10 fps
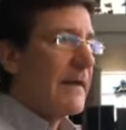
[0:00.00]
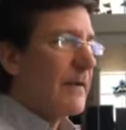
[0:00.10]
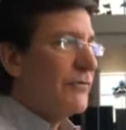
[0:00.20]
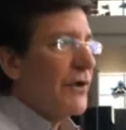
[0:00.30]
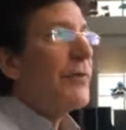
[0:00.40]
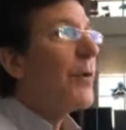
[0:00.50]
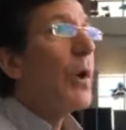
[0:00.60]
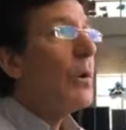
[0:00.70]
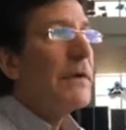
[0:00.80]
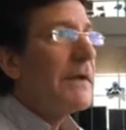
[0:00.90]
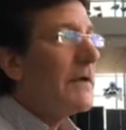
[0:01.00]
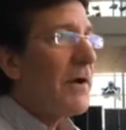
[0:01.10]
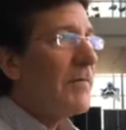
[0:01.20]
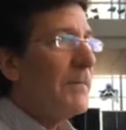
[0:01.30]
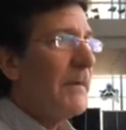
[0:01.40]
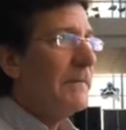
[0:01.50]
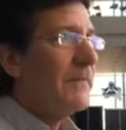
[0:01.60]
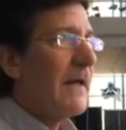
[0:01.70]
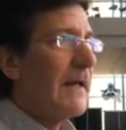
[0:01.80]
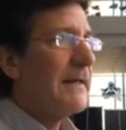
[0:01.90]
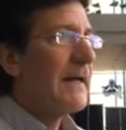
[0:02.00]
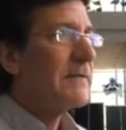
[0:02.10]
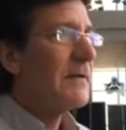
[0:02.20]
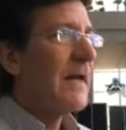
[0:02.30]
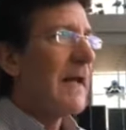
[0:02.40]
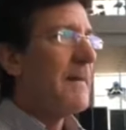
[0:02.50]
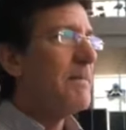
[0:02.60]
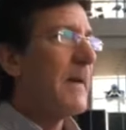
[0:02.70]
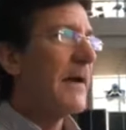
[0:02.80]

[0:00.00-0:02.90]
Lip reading: their role in government, and my